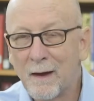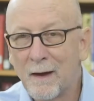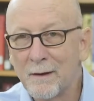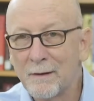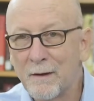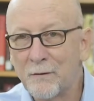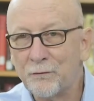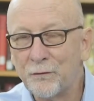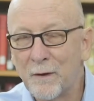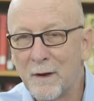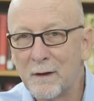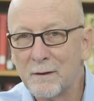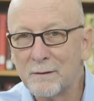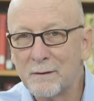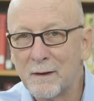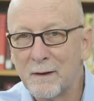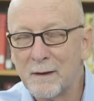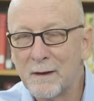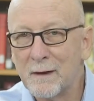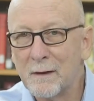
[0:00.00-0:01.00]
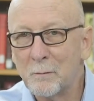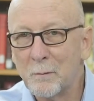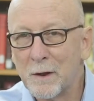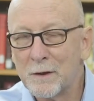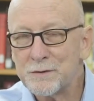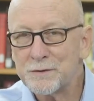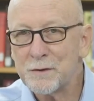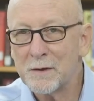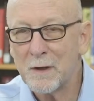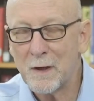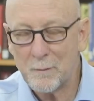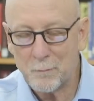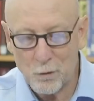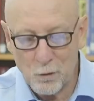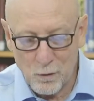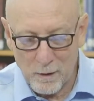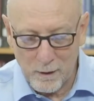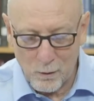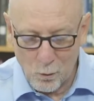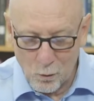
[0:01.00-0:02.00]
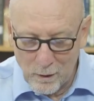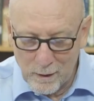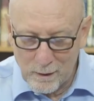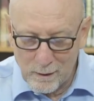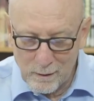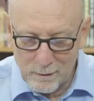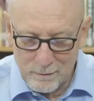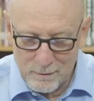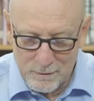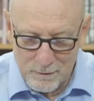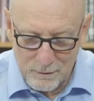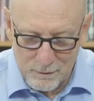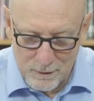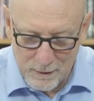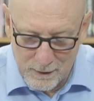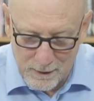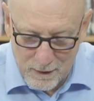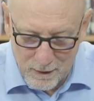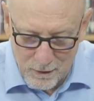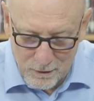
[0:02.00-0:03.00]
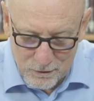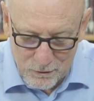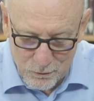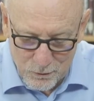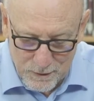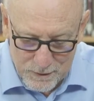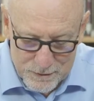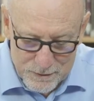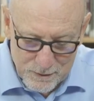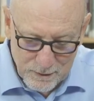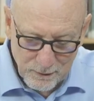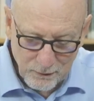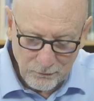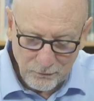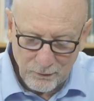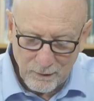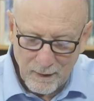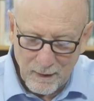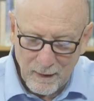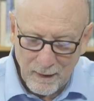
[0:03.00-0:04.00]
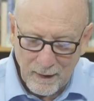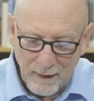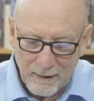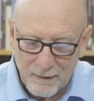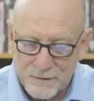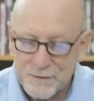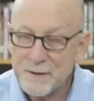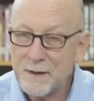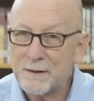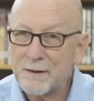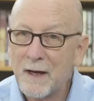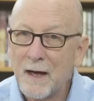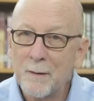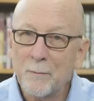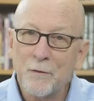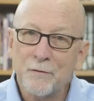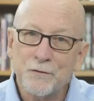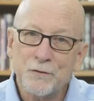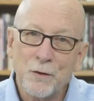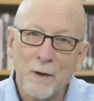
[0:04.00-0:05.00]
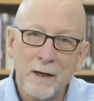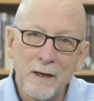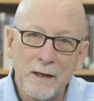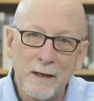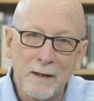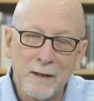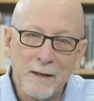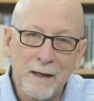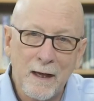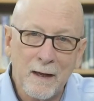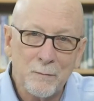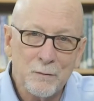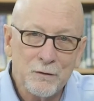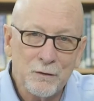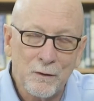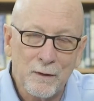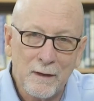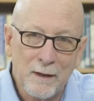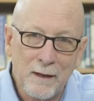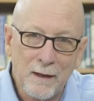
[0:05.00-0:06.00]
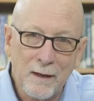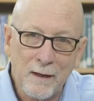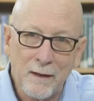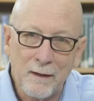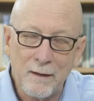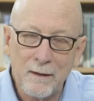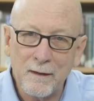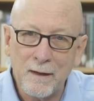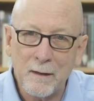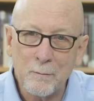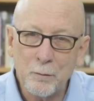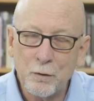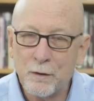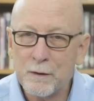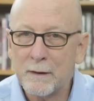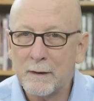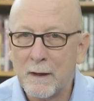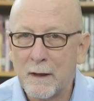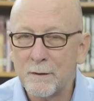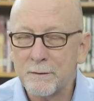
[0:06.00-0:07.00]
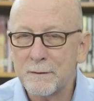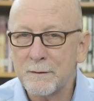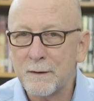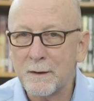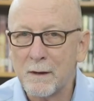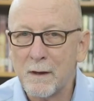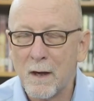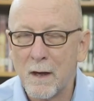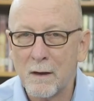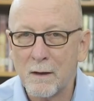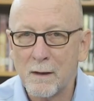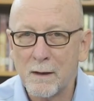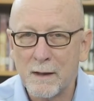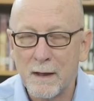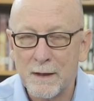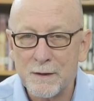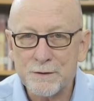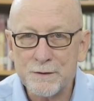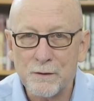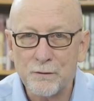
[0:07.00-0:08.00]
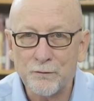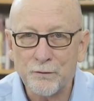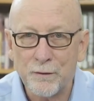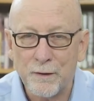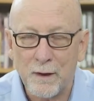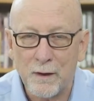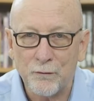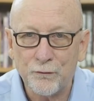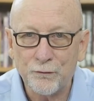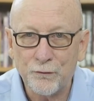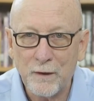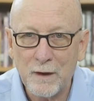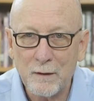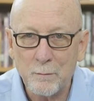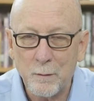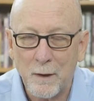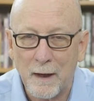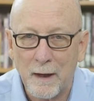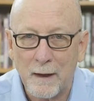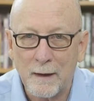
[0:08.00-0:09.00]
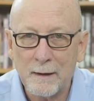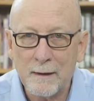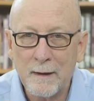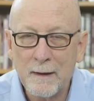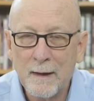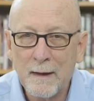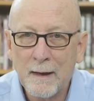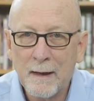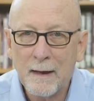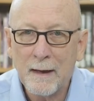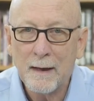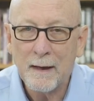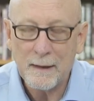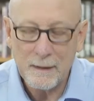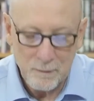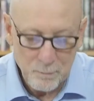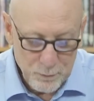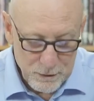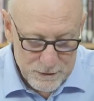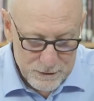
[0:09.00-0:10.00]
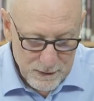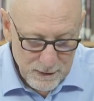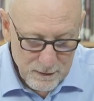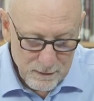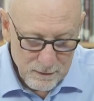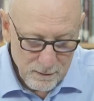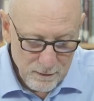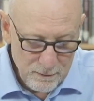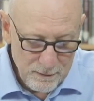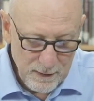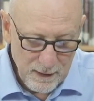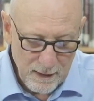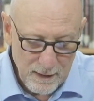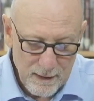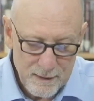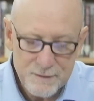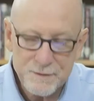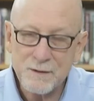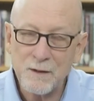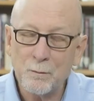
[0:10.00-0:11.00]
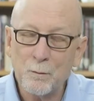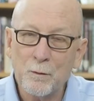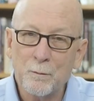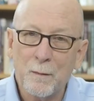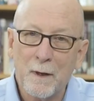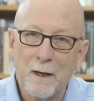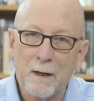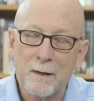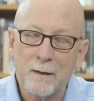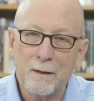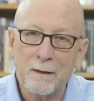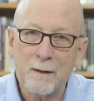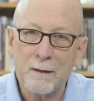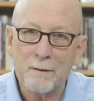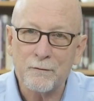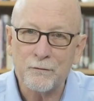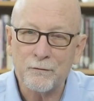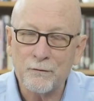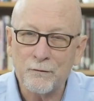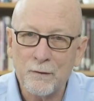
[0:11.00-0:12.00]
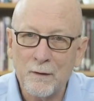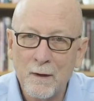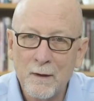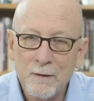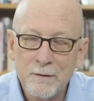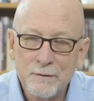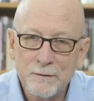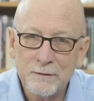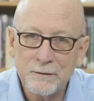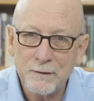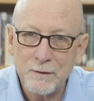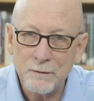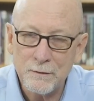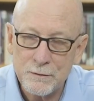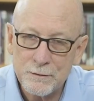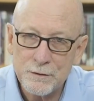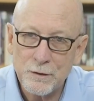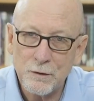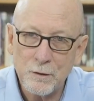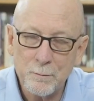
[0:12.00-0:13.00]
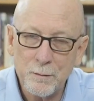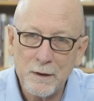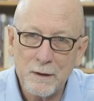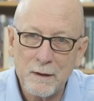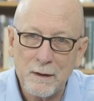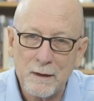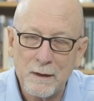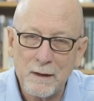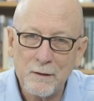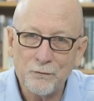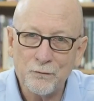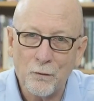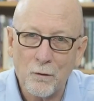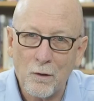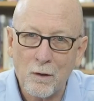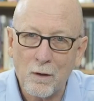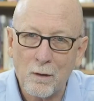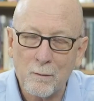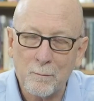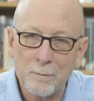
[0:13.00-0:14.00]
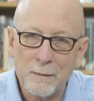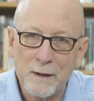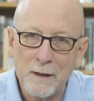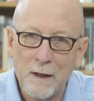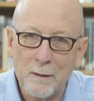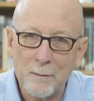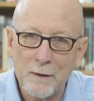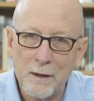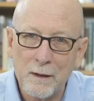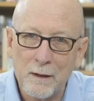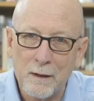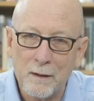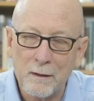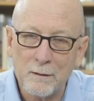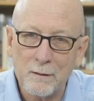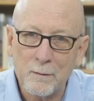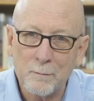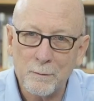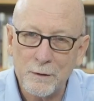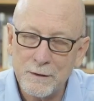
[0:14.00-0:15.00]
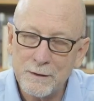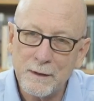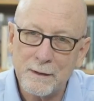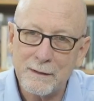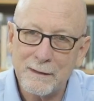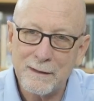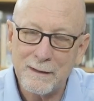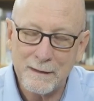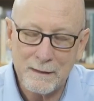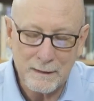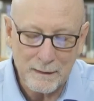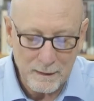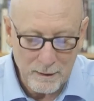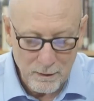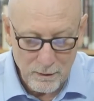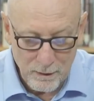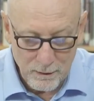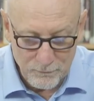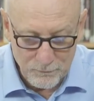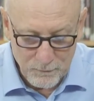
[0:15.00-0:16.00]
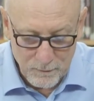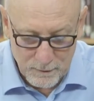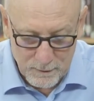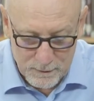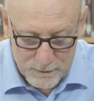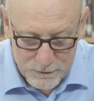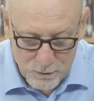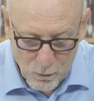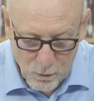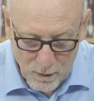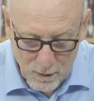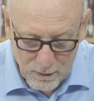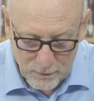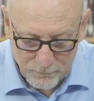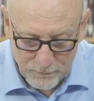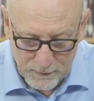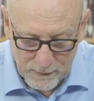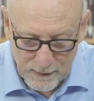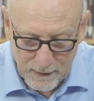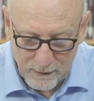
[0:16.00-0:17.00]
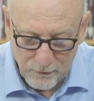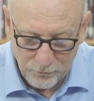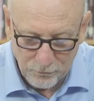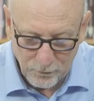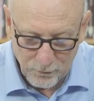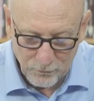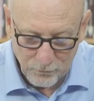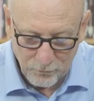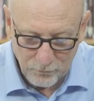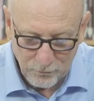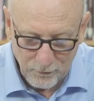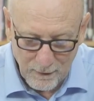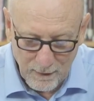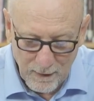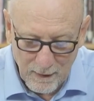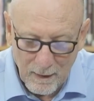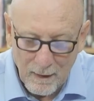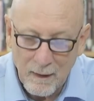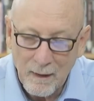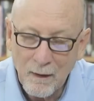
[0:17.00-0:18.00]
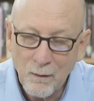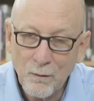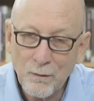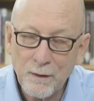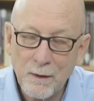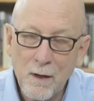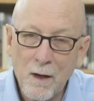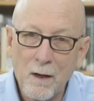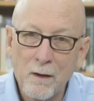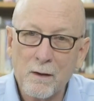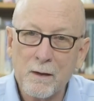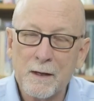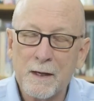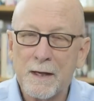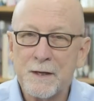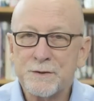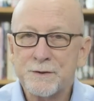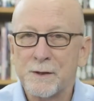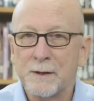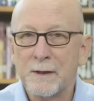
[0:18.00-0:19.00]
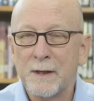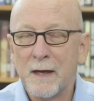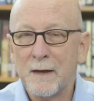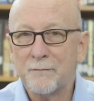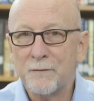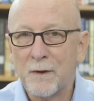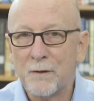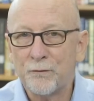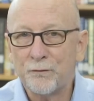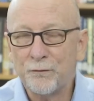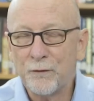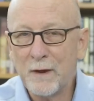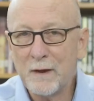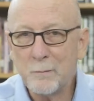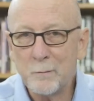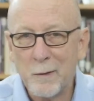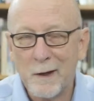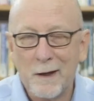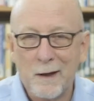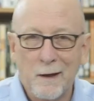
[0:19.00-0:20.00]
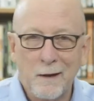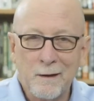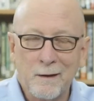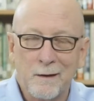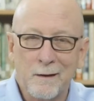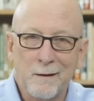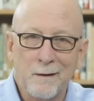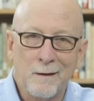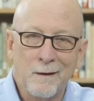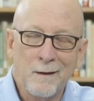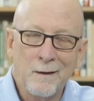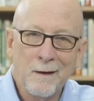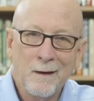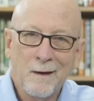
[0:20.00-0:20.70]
They felt that he measured up quite well to the characteristics, and as the time of training came to an end, they put it out to the congregation for their feedback, and in particular, they asked him about his suitability for becoming an elder, particularly in the area of his qualifications. Well, the congregation gave their feedback, and